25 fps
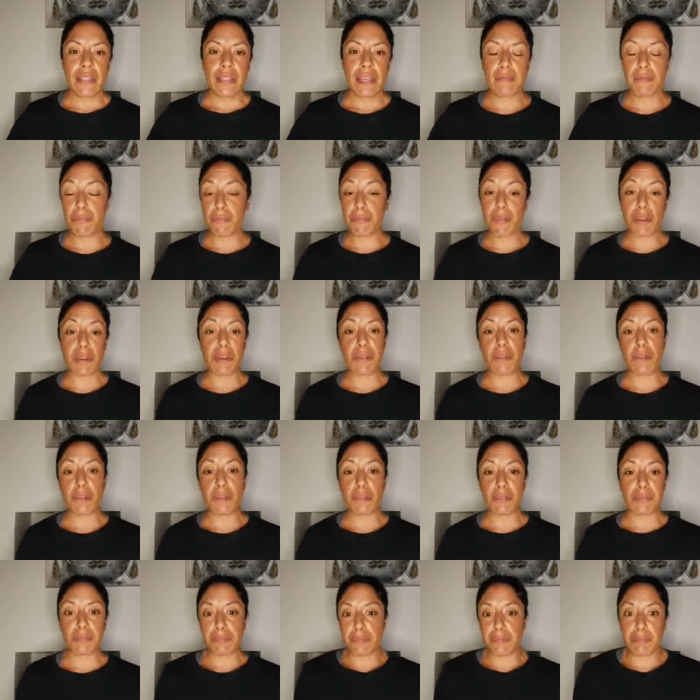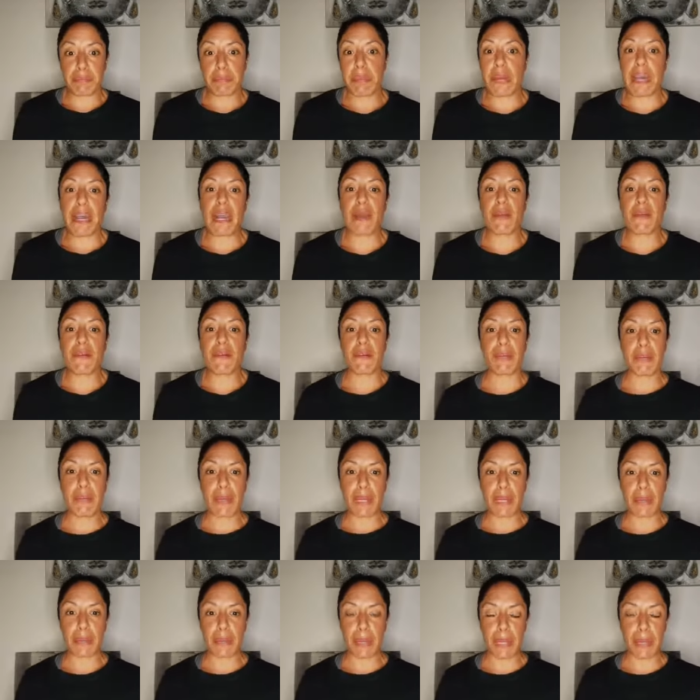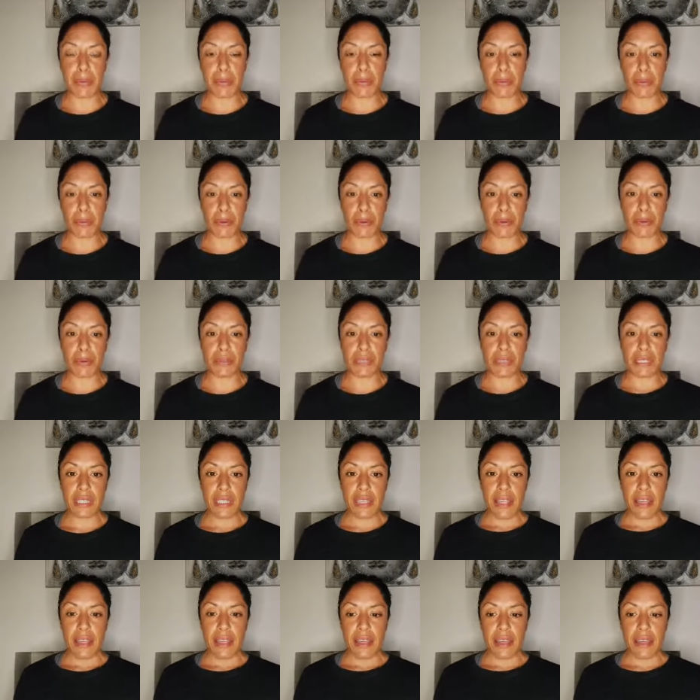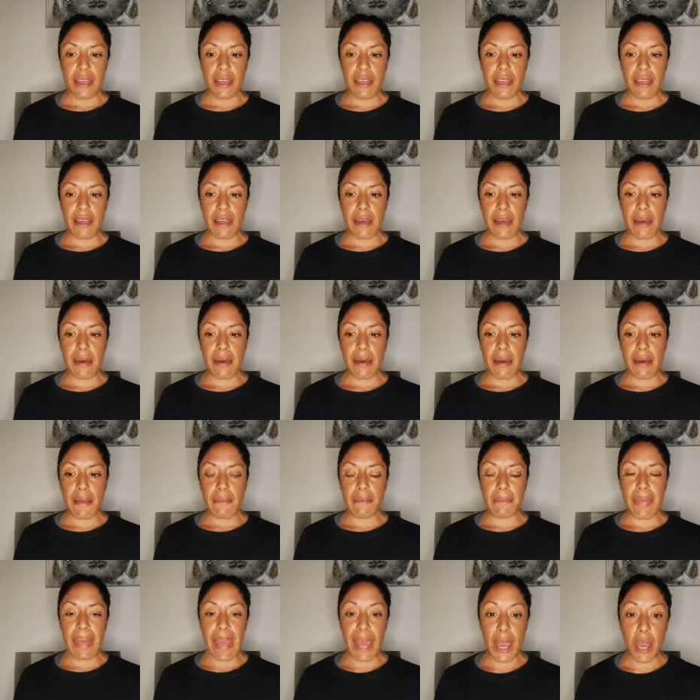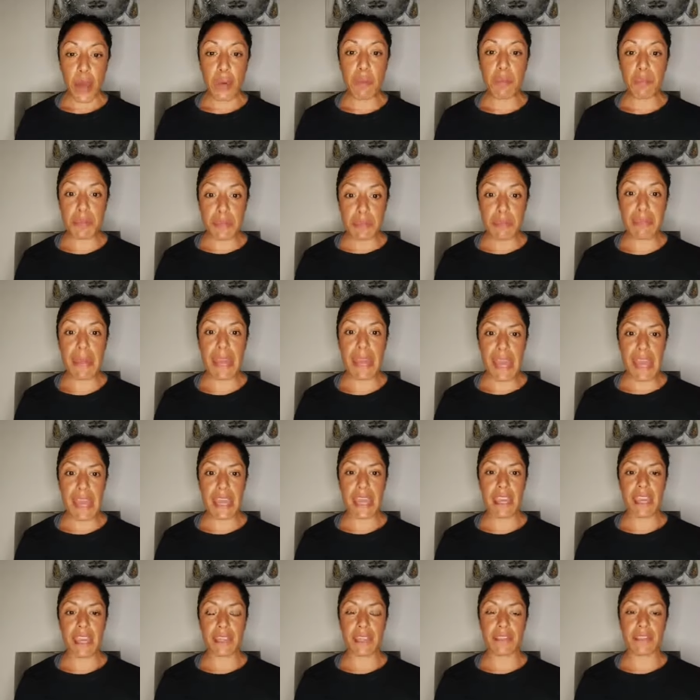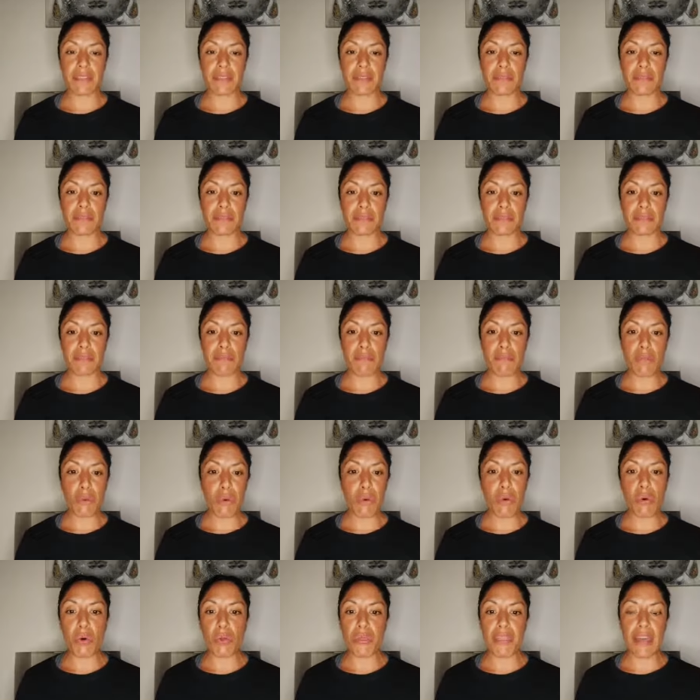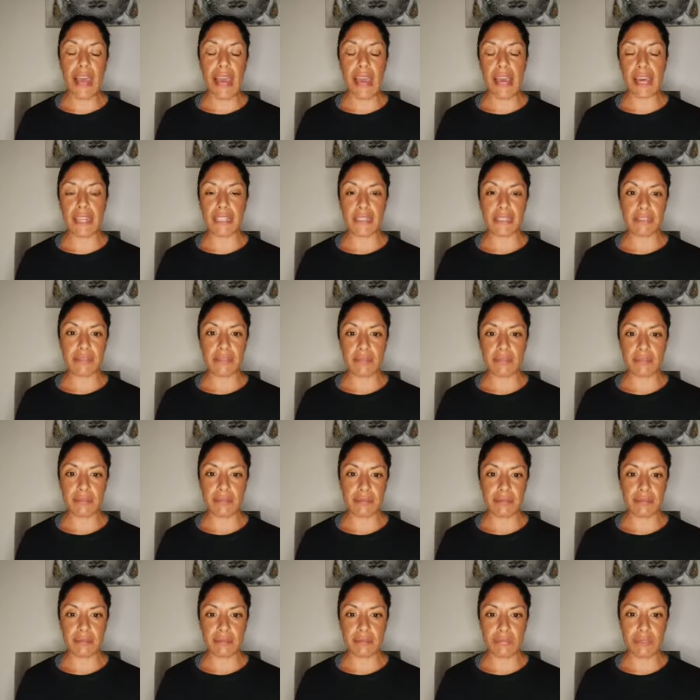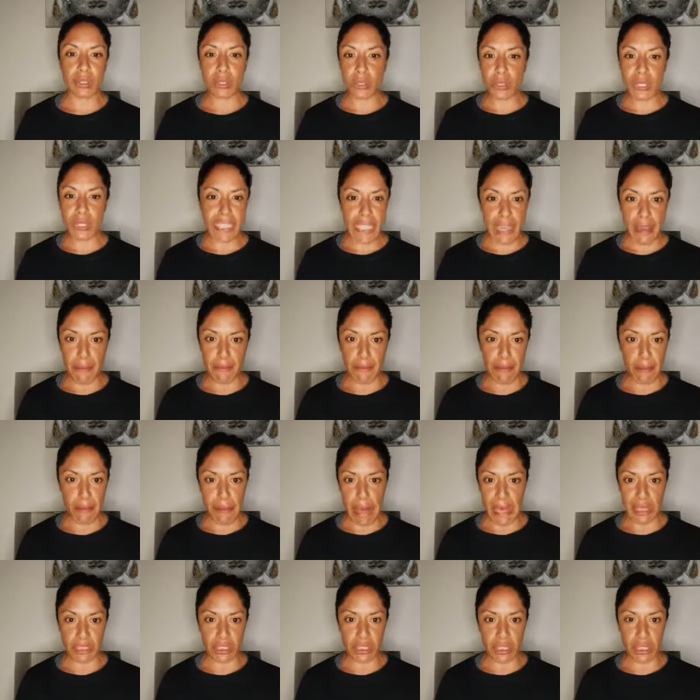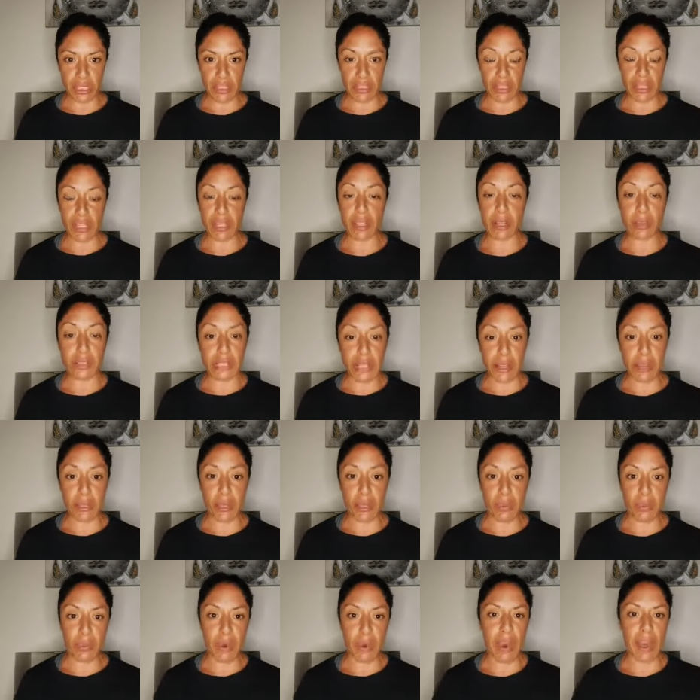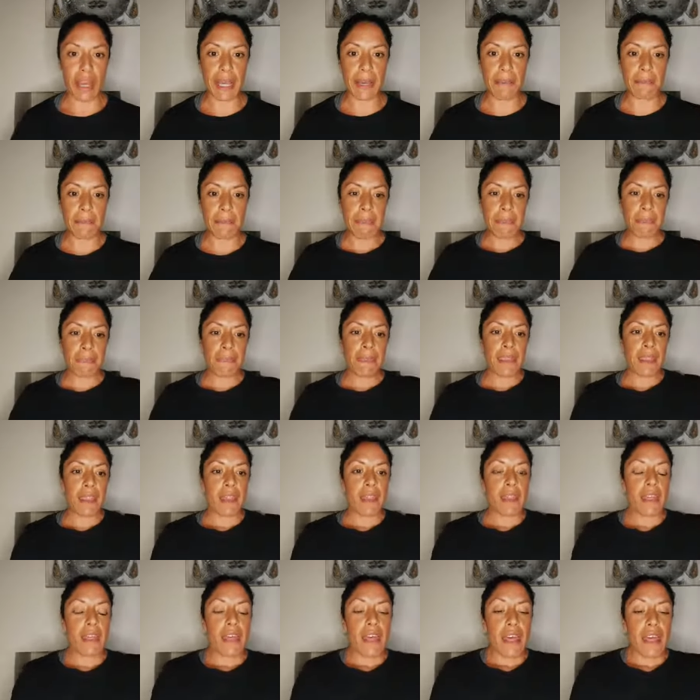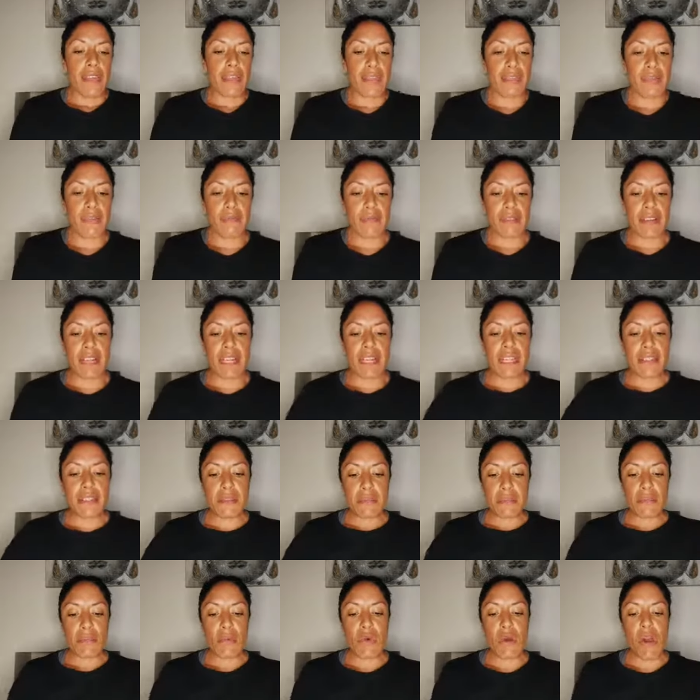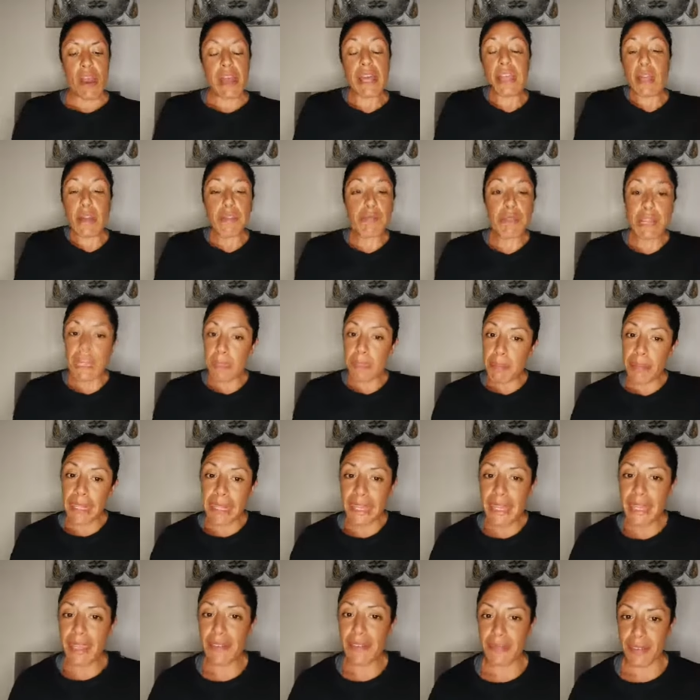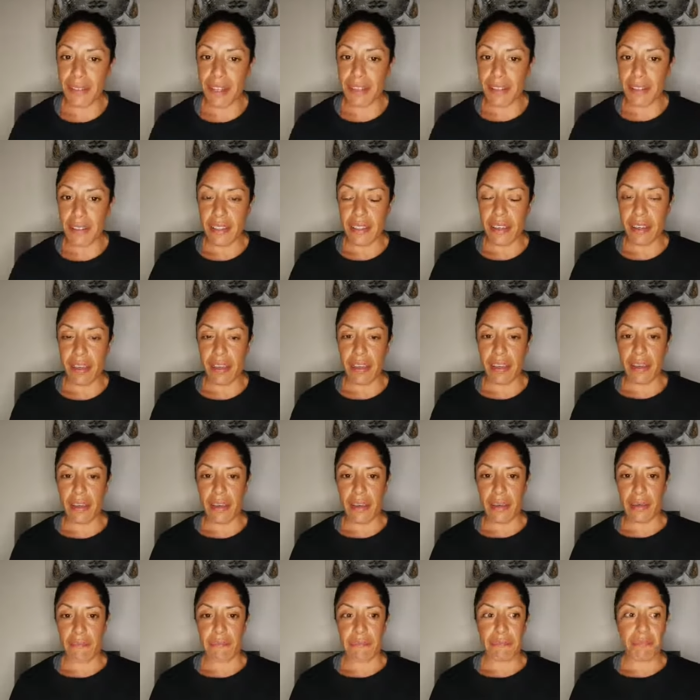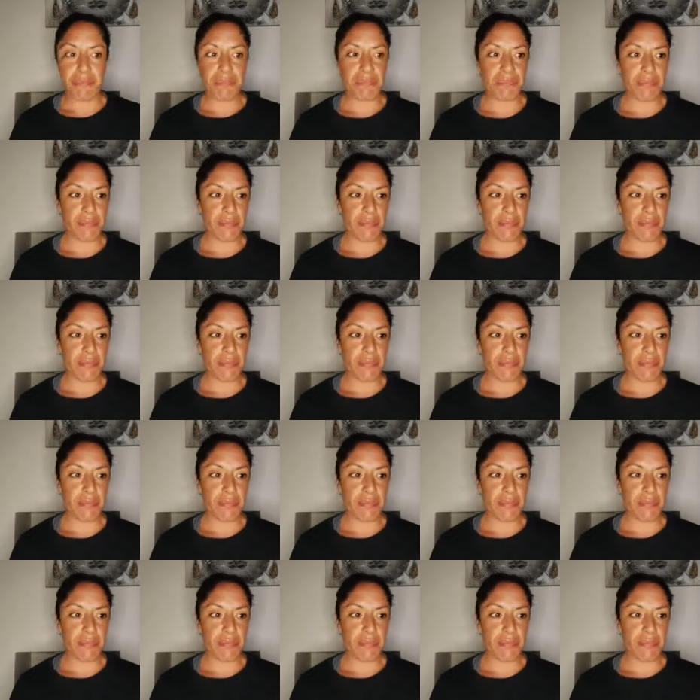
in front of however many people um, helps me more than you could ever imagine. And I'll tell you why. The reason why, and I really believe in um,